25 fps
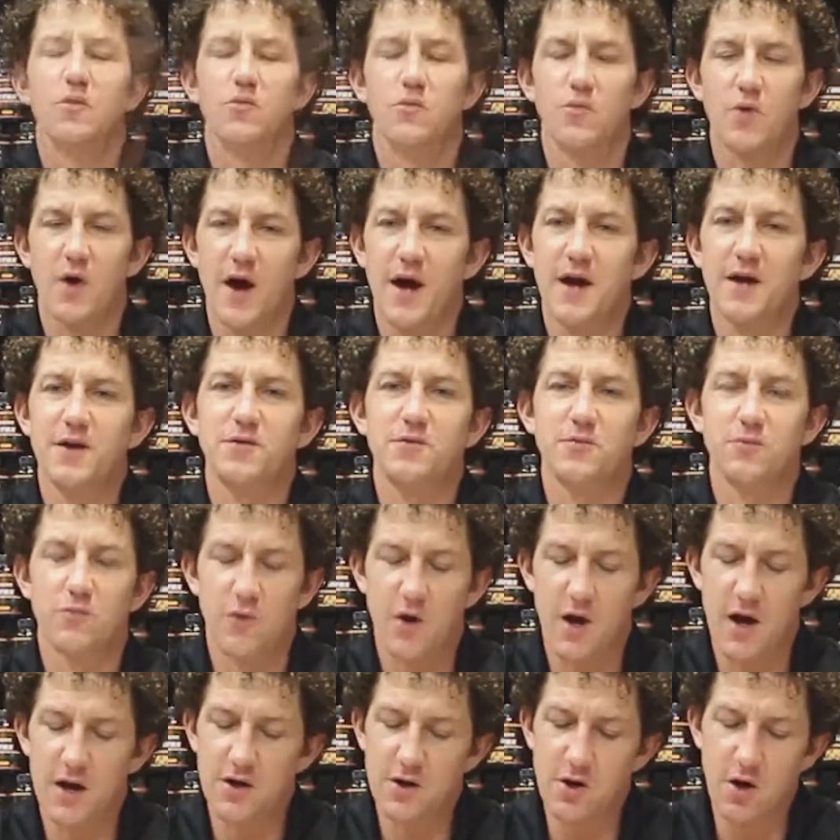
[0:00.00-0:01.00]

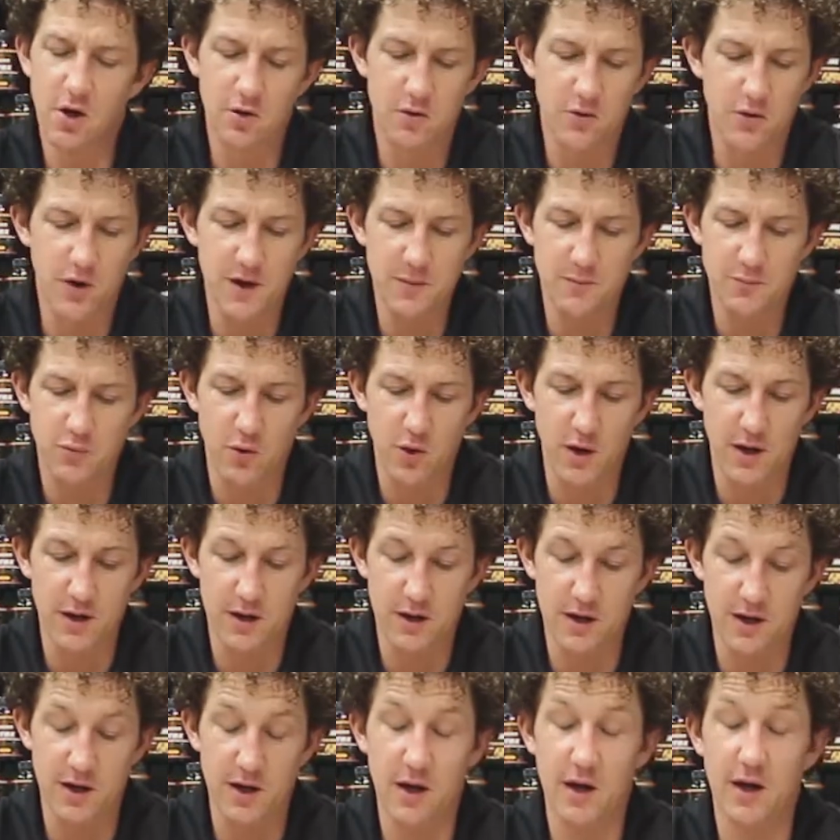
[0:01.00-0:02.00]
Right. No, great point.
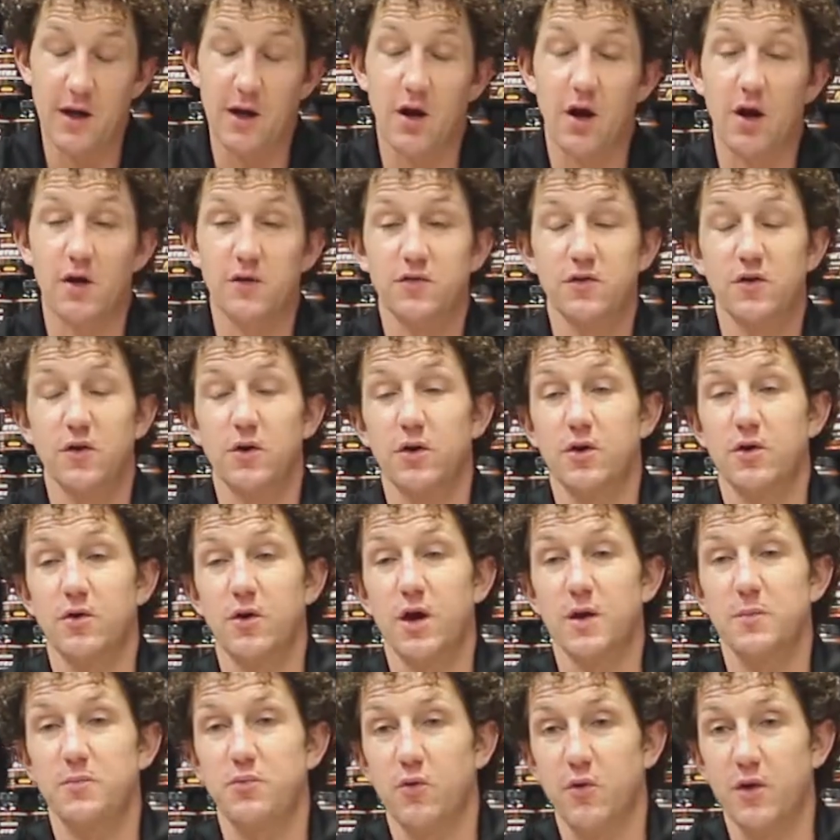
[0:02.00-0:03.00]
And also a
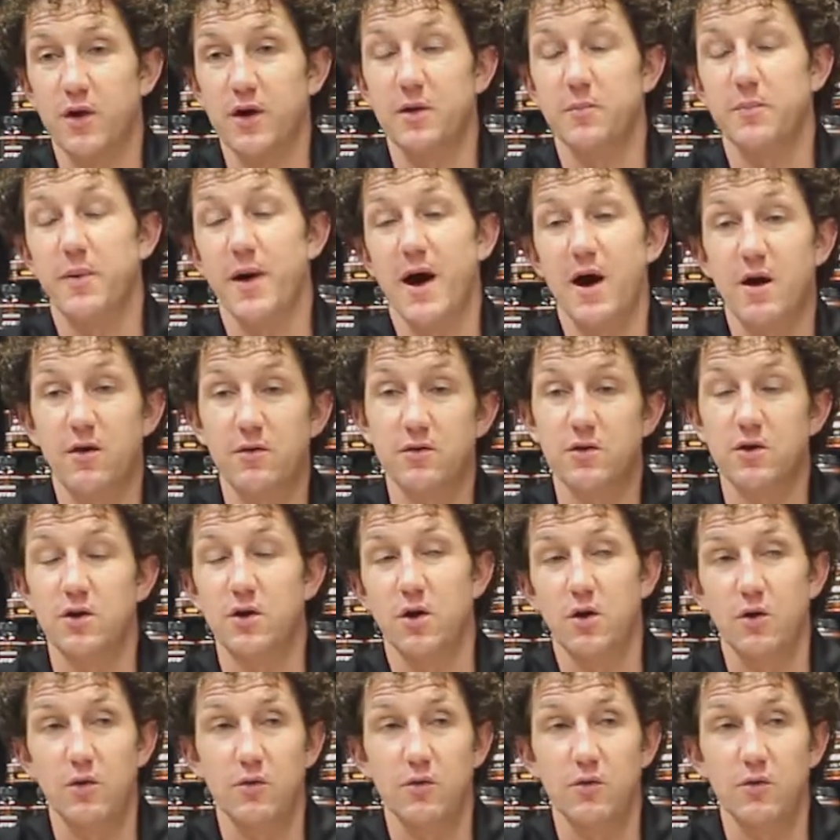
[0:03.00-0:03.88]
great point about,